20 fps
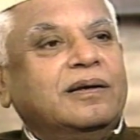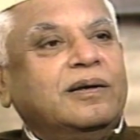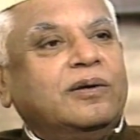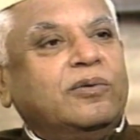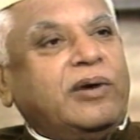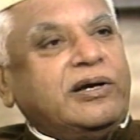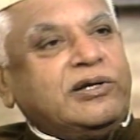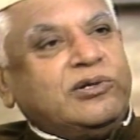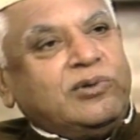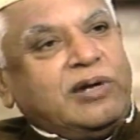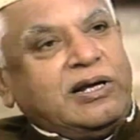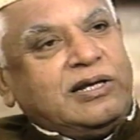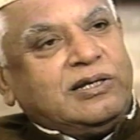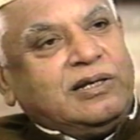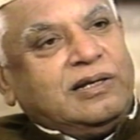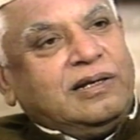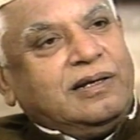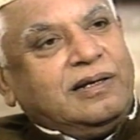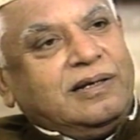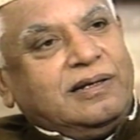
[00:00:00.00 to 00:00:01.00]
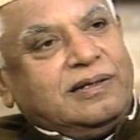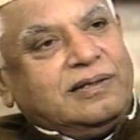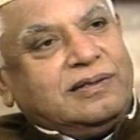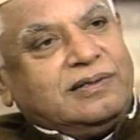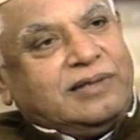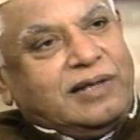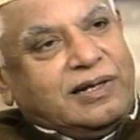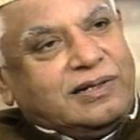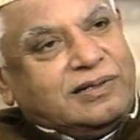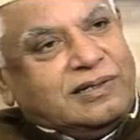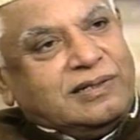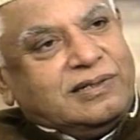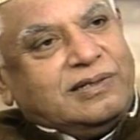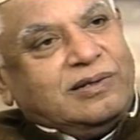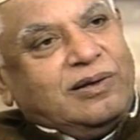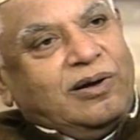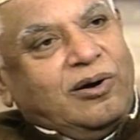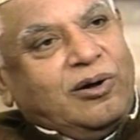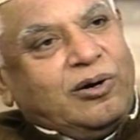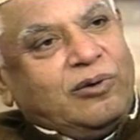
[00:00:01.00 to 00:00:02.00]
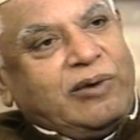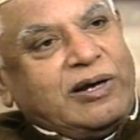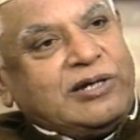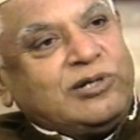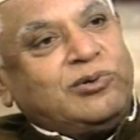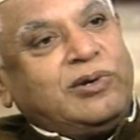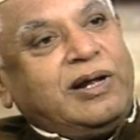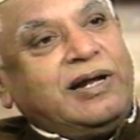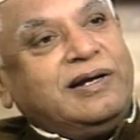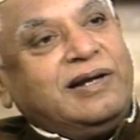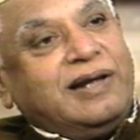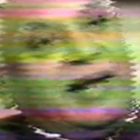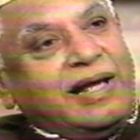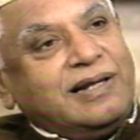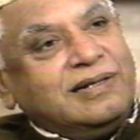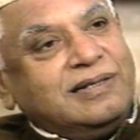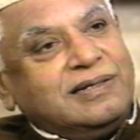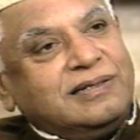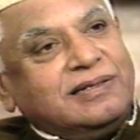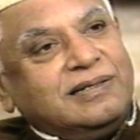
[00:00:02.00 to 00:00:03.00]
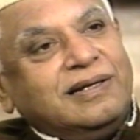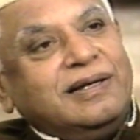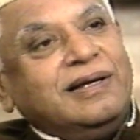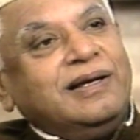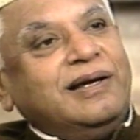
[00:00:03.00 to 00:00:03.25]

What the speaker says: why should I say this or why should I deny this?